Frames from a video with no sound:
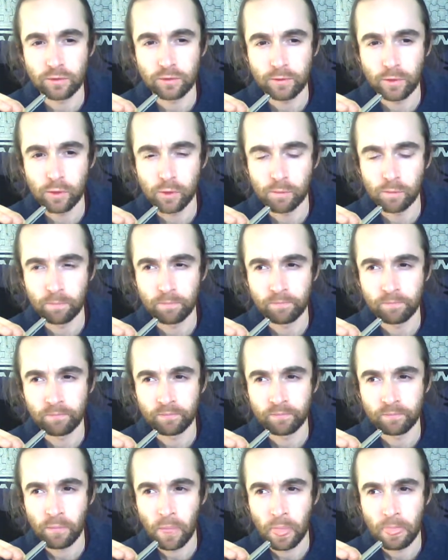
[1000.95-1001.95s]
form.
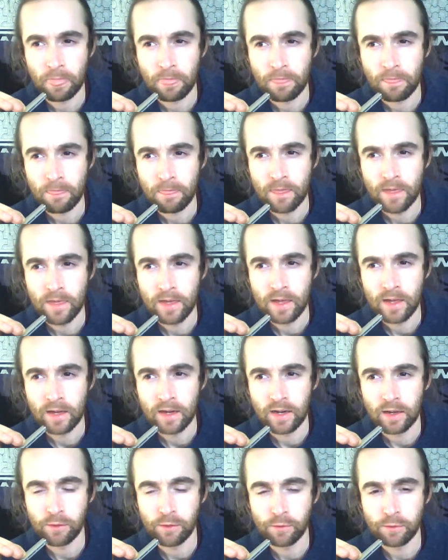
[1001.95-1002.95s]

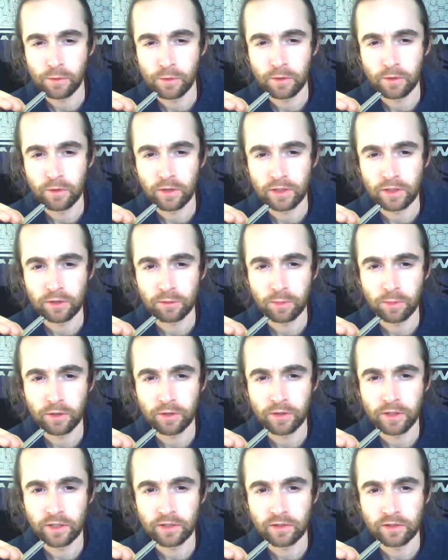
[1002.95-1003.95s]
And through your
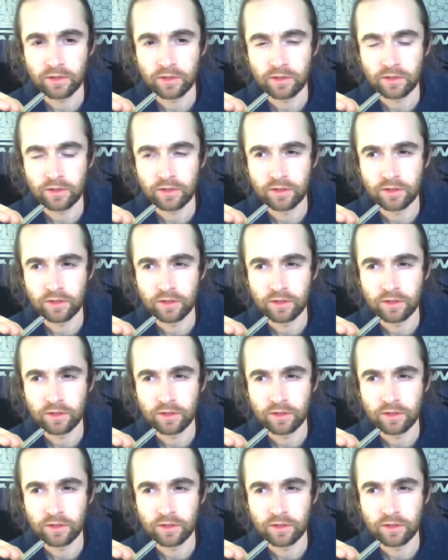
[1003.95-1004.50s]
experience,